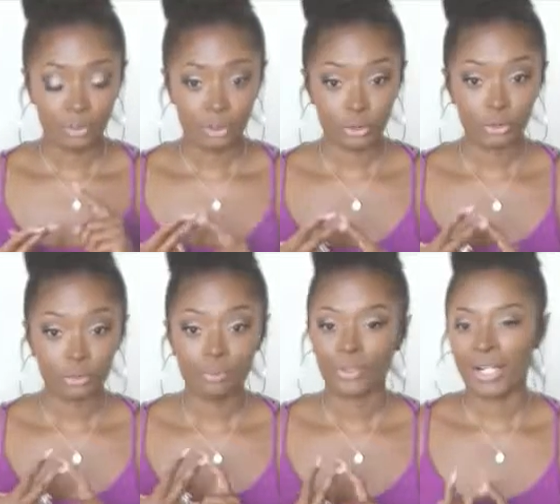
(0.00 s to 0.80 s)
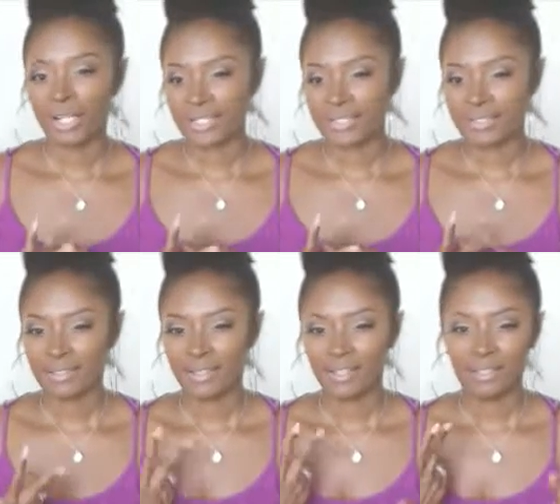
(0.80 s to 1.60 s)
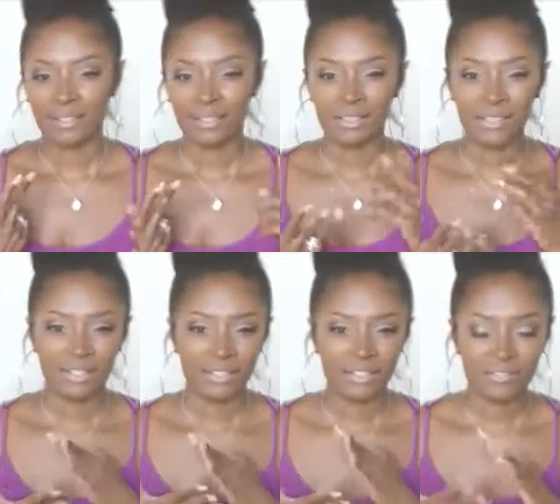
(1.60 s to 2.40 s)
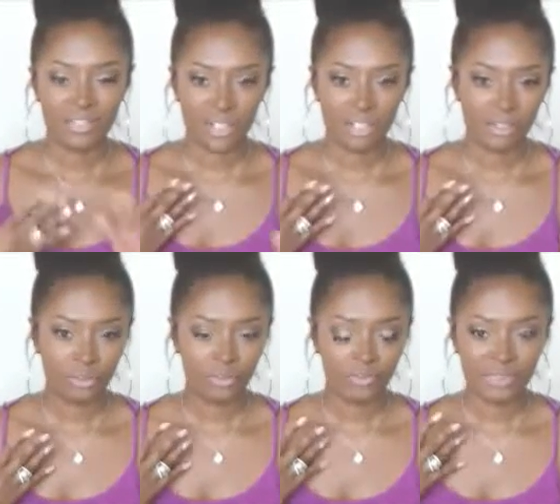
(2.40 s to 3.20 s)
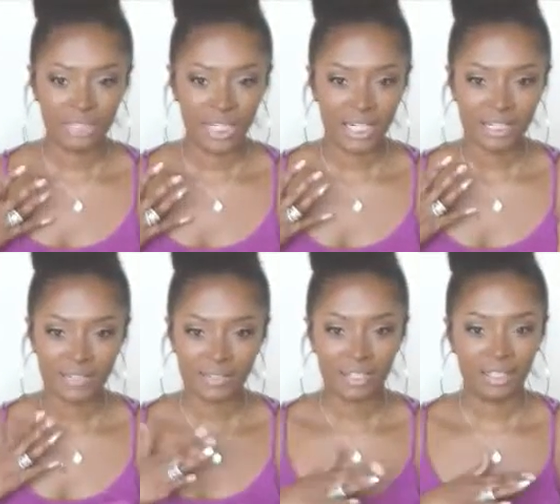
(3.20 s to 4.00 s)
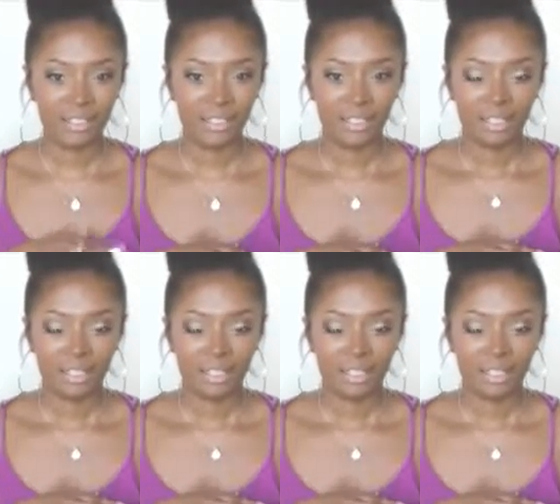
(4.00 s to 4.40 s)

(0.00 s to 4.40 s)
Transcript: school breaks and end of the term dates and